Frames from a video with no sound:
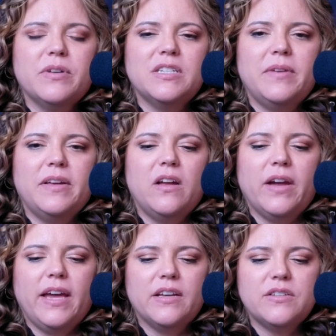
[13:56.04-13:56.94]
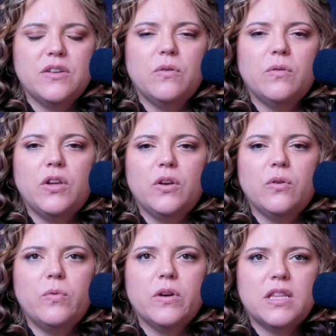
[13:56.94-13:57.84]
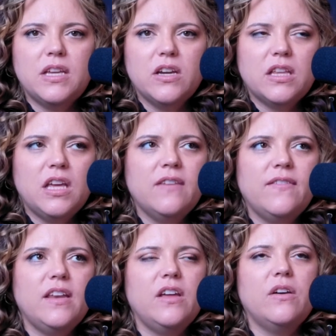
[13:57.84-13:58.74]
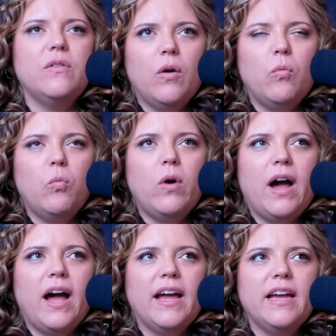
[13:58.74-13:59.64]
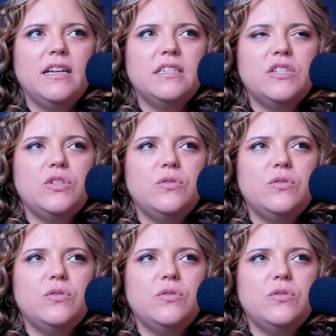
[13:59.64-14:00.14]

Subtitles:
to be in. Okay, so you're the king of video. Why did you